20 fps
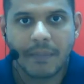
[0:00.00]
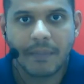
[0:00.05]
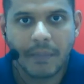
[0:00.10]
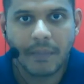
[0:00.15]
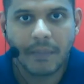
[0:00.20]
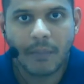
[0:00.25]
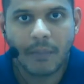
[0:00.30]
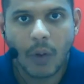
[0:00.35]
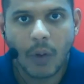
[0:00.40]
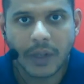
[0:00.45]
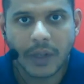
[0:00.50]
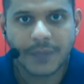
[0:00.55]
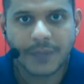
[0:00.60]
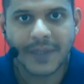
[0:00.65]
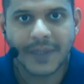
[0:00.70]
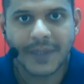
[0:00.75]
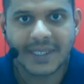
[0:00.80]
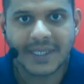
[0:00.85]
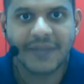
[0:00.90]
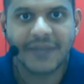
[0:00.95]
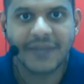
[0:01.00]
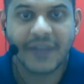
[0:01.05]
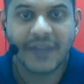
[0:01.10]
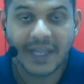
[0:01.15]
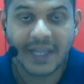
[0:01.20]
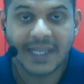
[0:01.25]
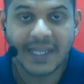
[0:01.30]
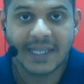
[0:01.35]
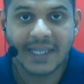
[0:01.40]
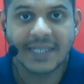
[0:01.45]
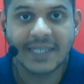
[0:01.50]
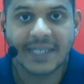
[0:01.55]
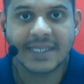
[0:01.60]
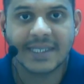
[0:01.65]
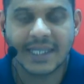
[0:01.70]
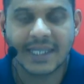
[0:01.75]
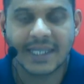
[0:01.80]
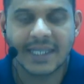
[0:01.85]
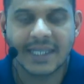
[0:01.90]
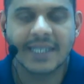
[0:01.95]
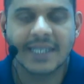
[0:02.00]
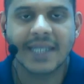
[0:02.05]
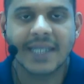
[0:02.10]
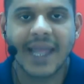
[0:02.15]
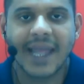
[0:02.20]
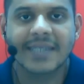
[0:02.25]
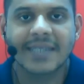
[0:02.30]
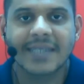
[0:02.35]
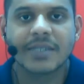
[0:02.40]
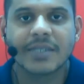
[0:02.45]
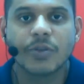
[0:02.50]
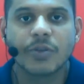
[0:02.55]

more specifically, in this lesson,